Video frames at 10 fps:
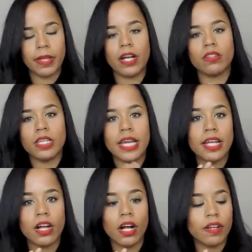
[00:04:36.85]
Like I'll take
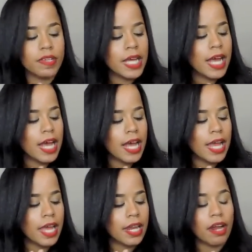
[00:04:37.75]
it off
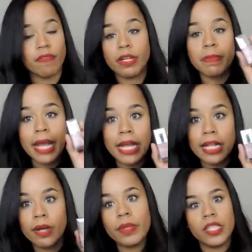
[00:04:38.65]
and I
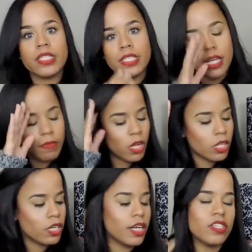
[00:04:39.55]
repaint it with the same color.